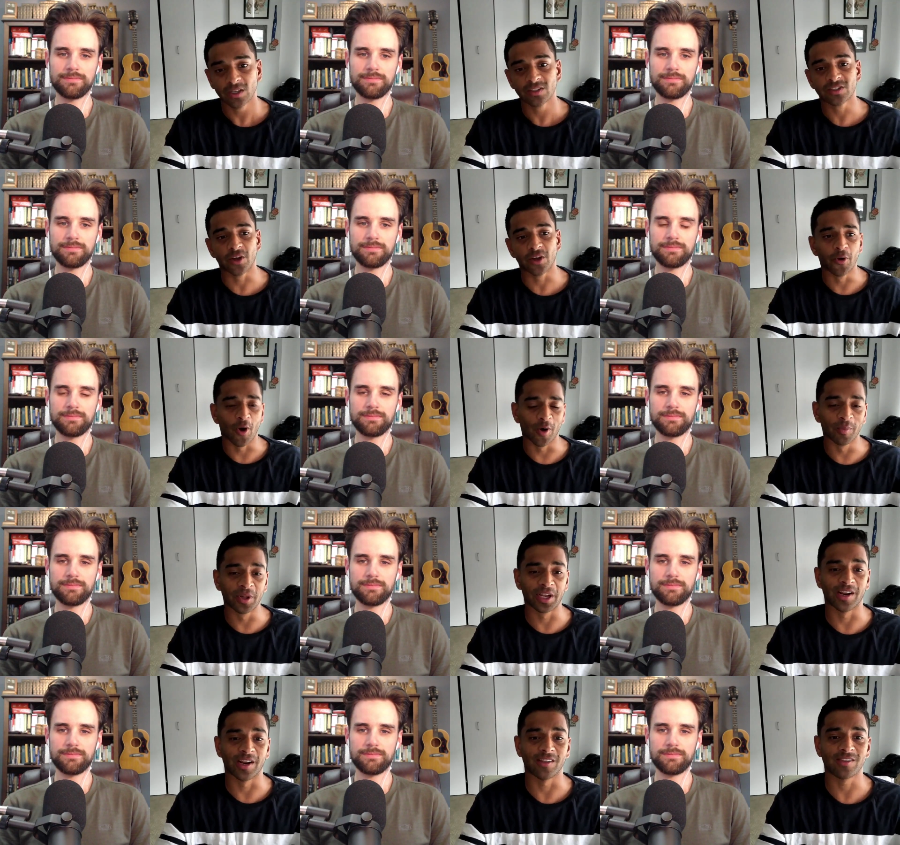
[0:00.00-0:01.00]
Speaker 1: So
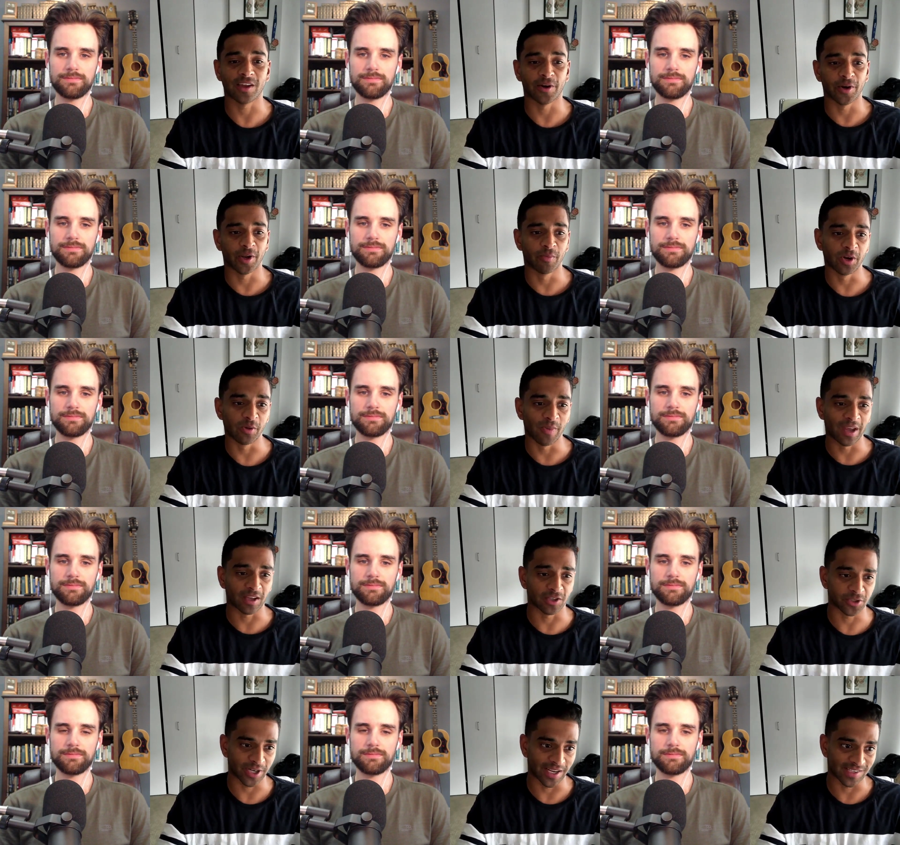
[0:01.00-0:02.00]
normally in Ethereum, when you
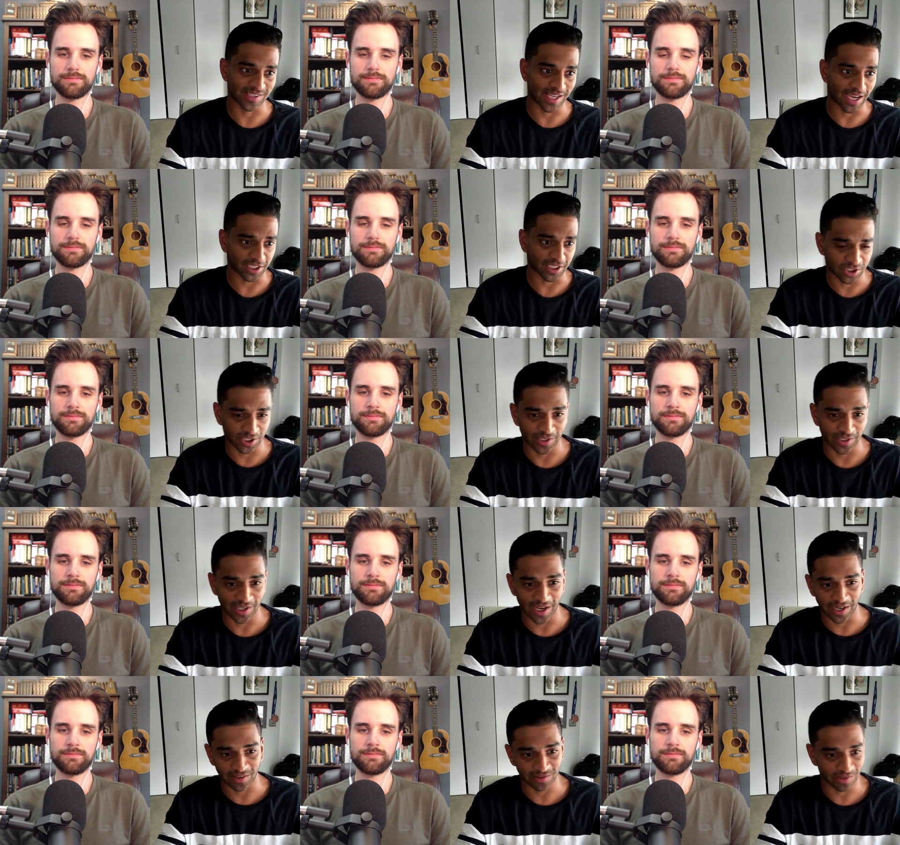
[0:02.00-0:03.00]
make a transaction,
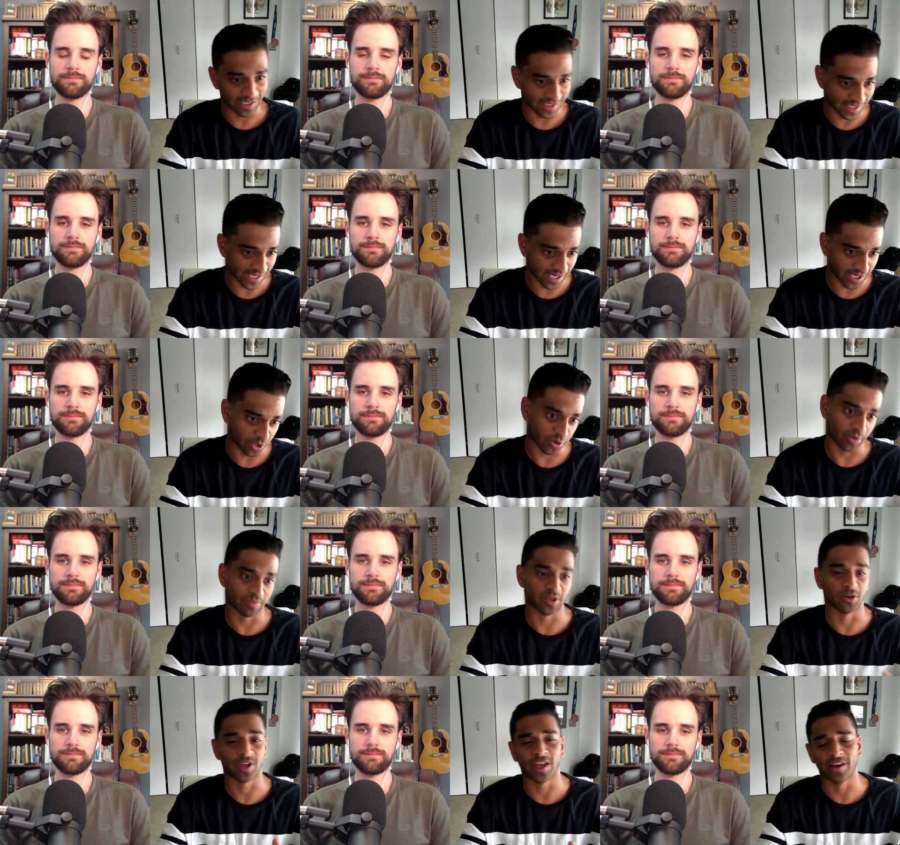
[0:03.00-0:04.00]
like let's say
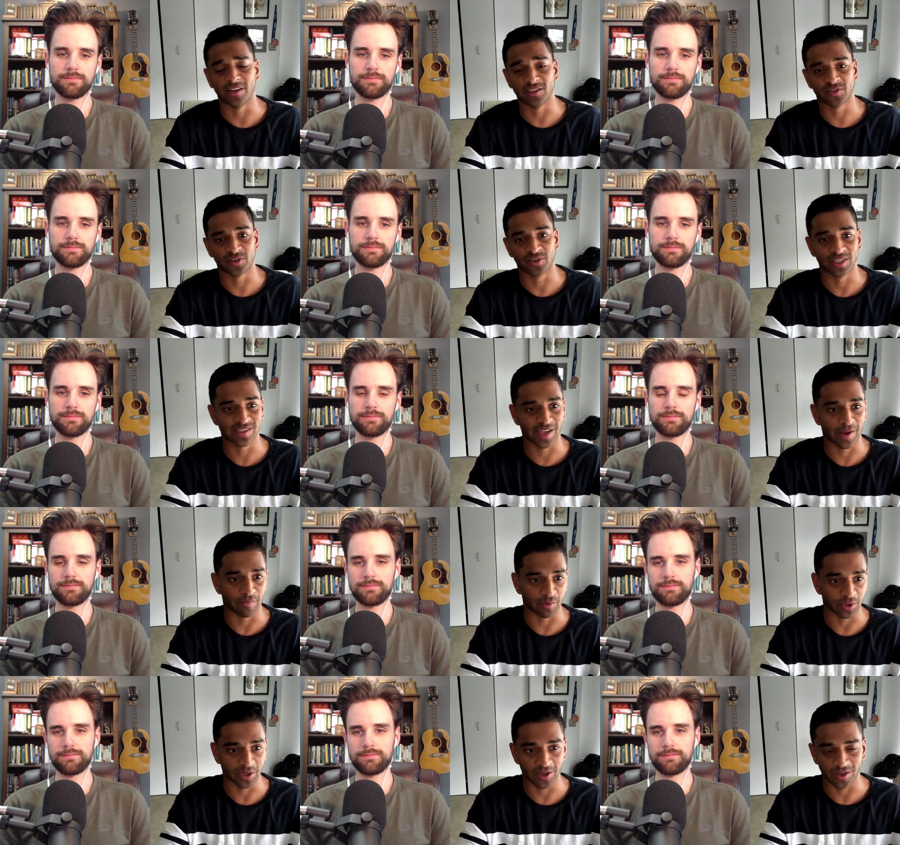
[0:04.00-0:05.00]
CryptoKitties, for
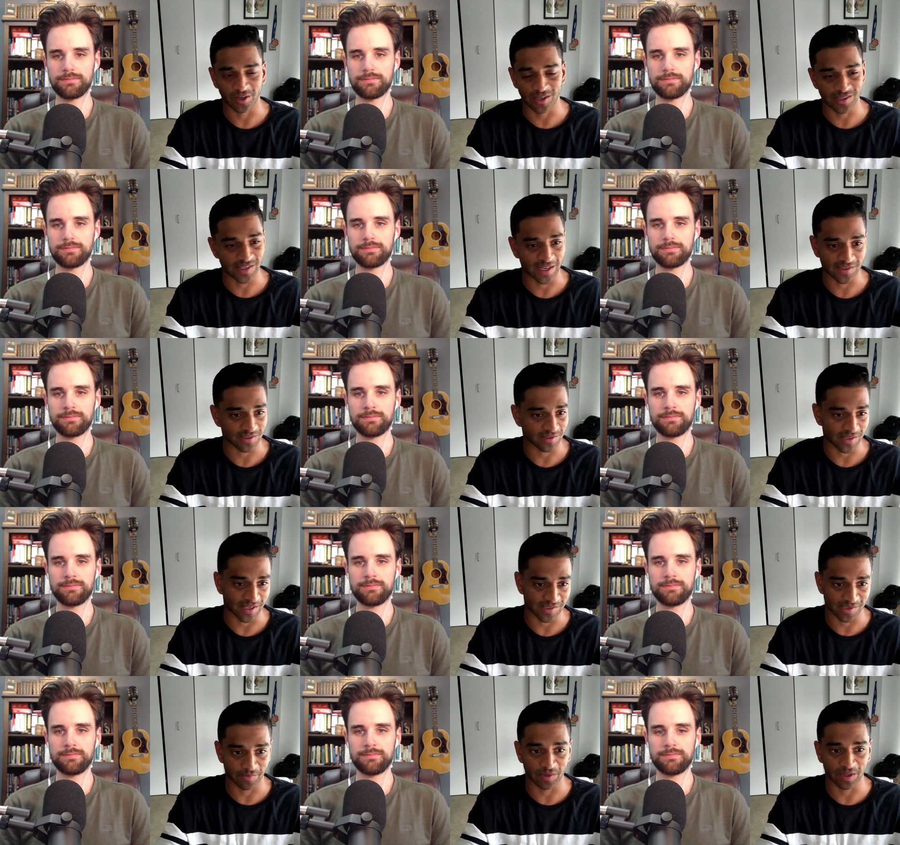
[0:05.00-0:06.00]
example, because
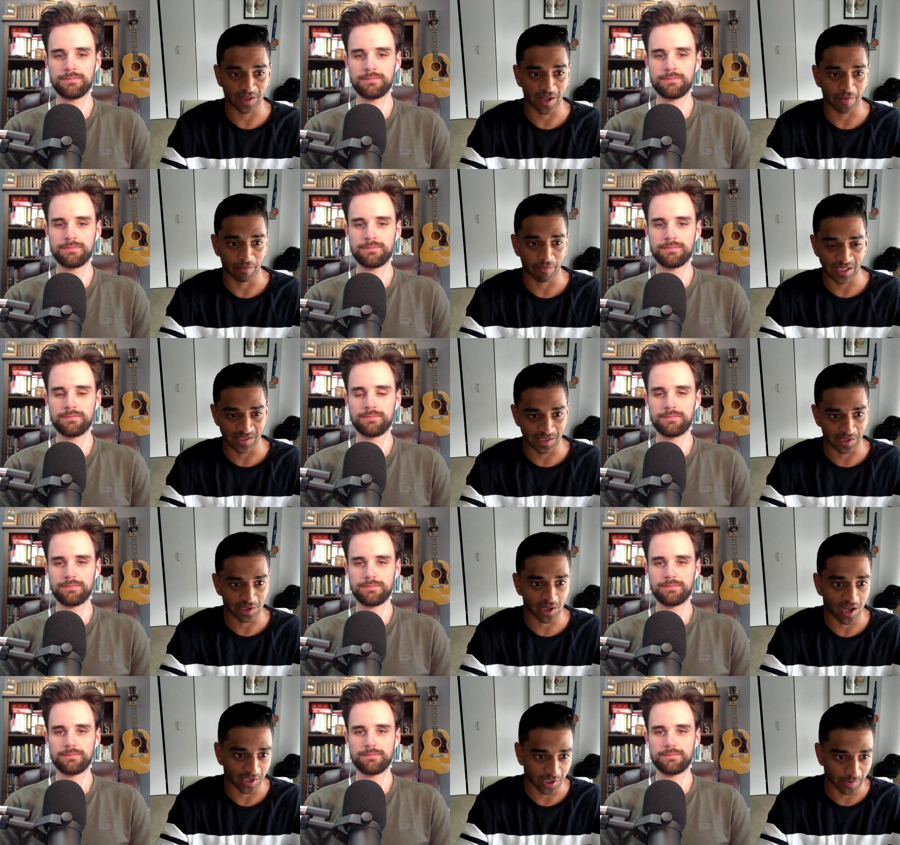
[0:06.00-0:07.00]
that's something that basically
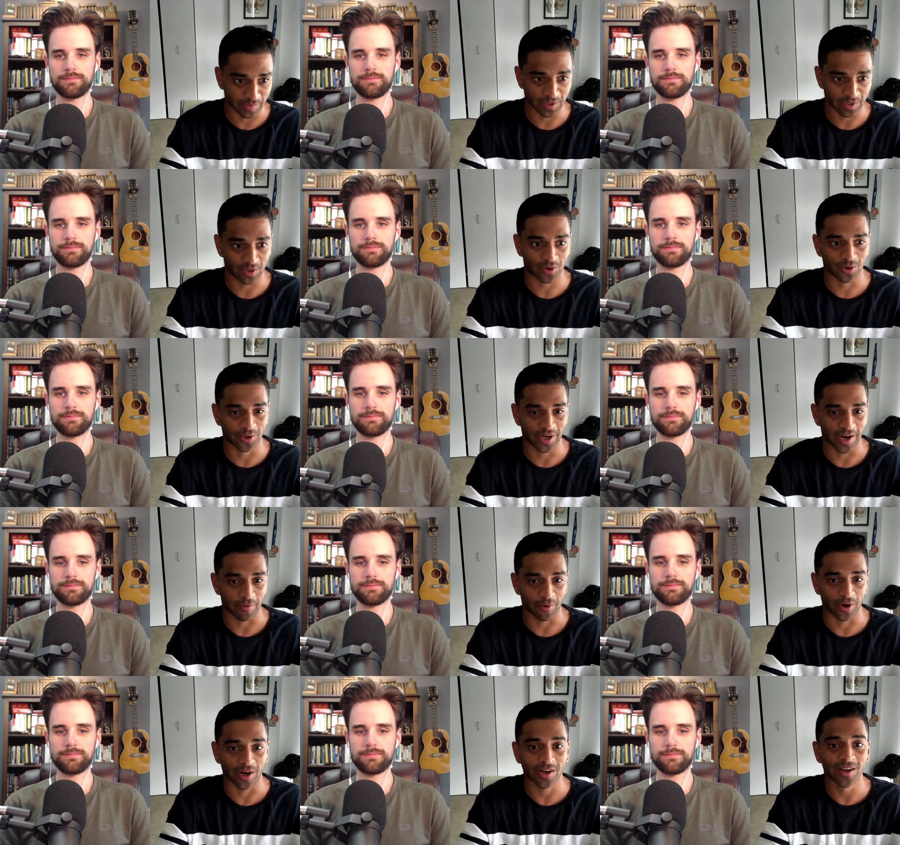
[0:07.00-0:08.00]
clogged up the whole
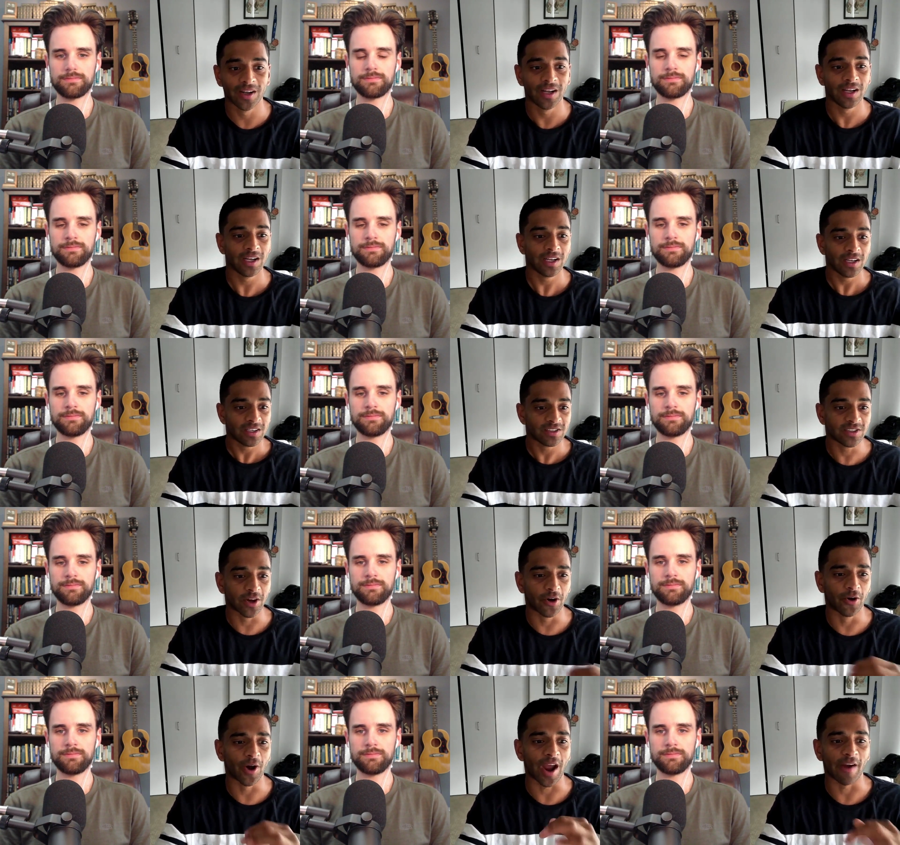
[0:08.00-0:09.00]
network.
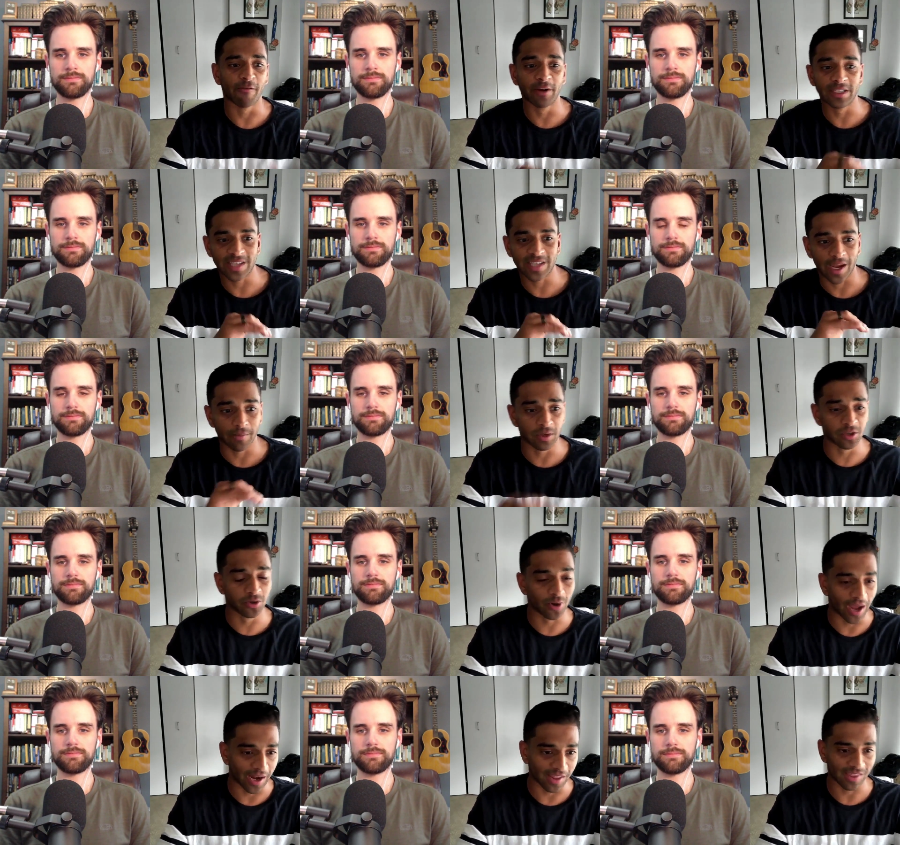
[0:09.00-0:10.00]
So every time you
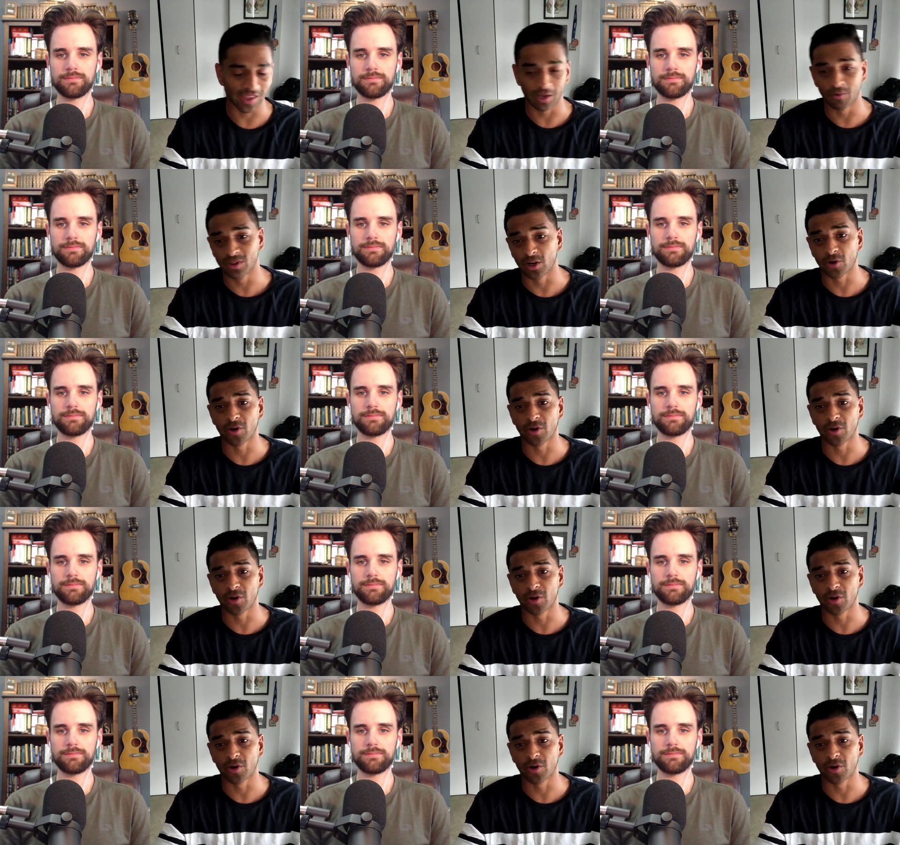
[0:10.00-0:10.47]
do anything with your